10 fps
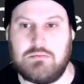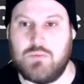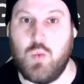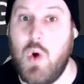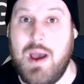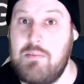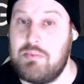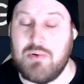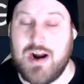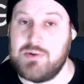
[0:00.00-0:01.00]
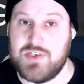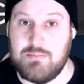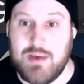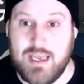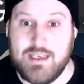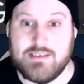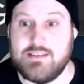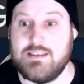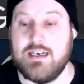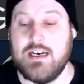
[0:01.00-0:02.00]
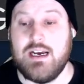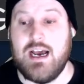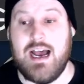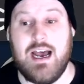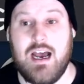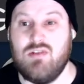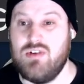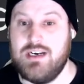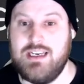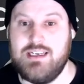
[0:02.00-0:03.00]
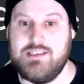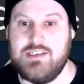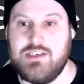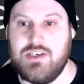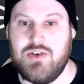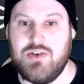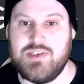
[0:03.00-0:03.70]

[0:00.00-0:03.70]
web browser based. Really easy to use.